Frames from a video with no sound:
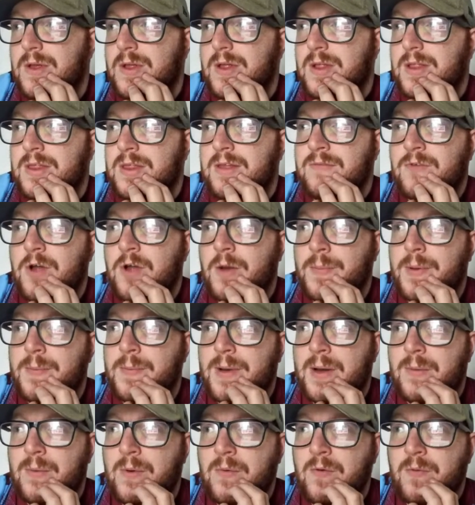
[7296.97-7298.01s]
They've not been
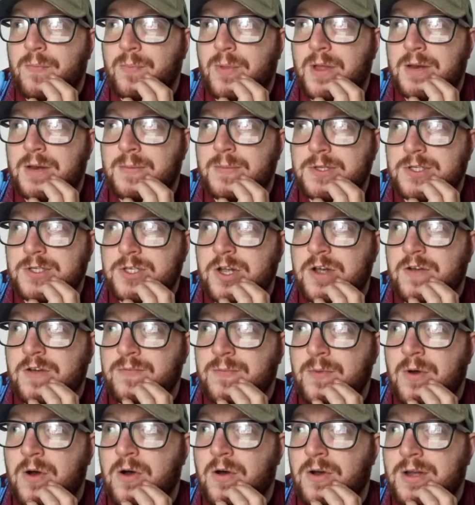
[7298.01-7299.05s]
bad when we played them at Turf
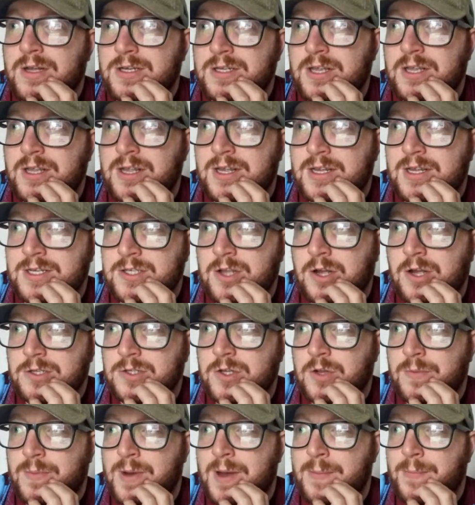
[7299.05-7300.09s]
Moor. It's not too
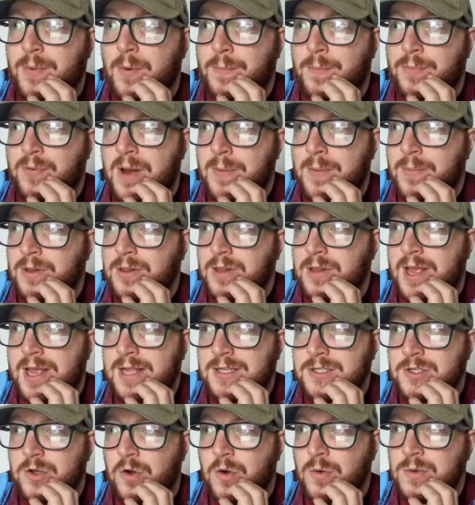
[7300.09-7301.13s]
bad, but Bramall Lane's
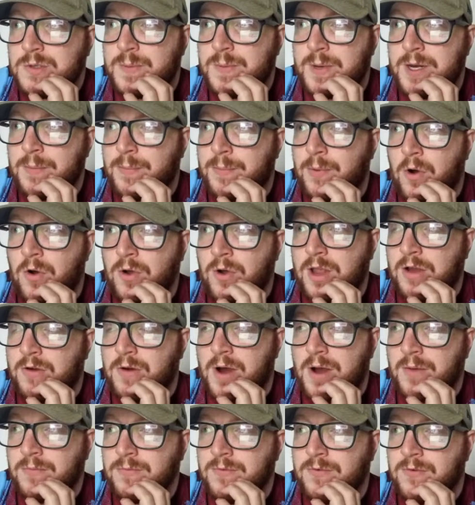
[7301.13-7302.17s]
always been a bogey
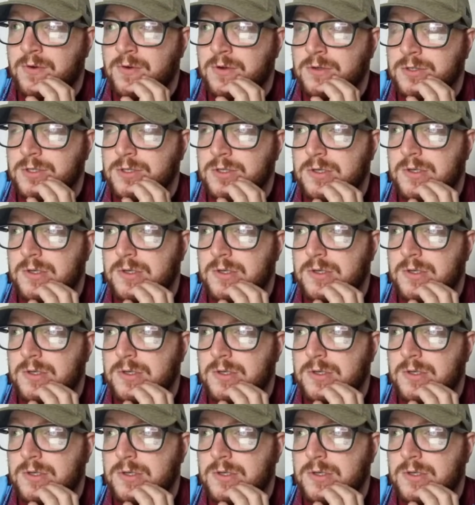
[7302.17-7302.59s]
ground for us.